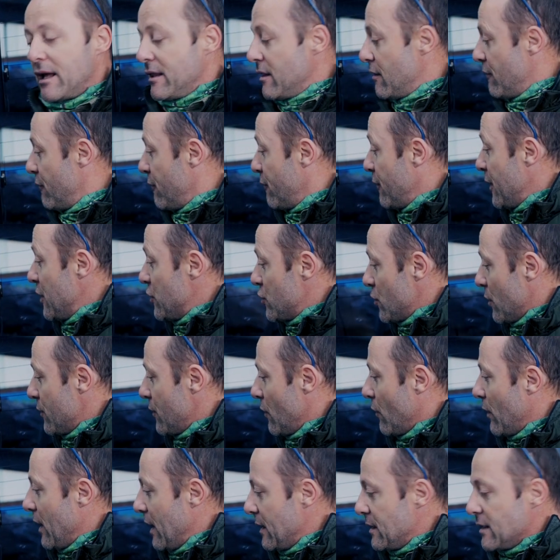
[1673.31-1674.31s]
and the fridge on
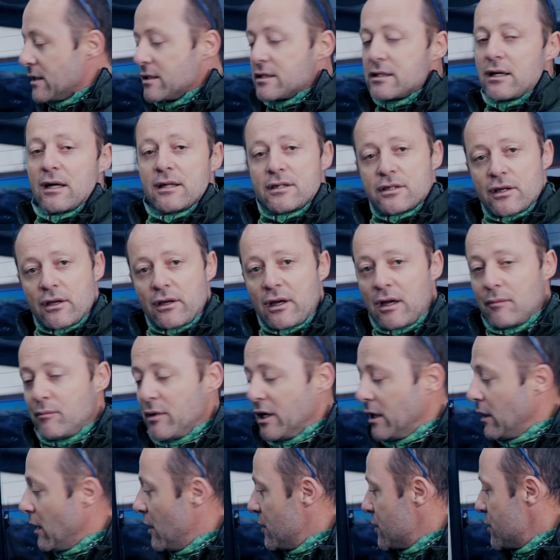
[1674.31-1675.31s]
the right-hand side, so it can
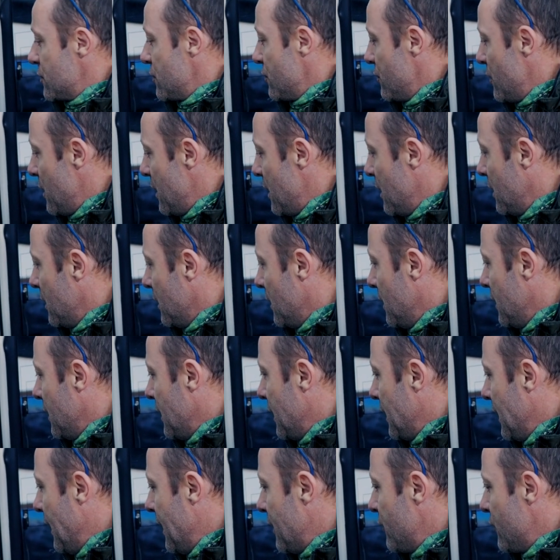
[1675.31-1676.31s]
be close to the
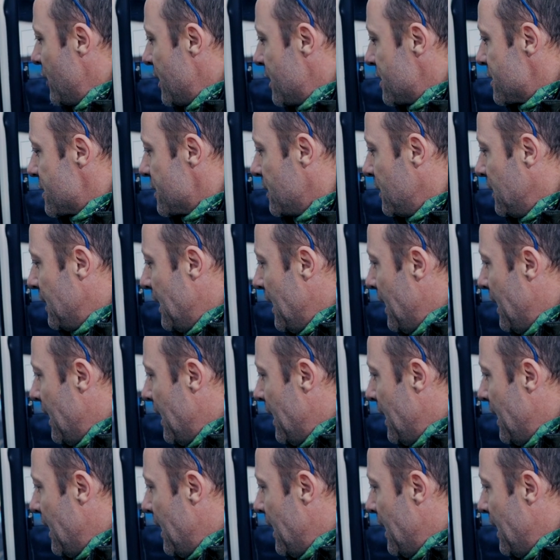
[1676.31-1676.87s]
electrics.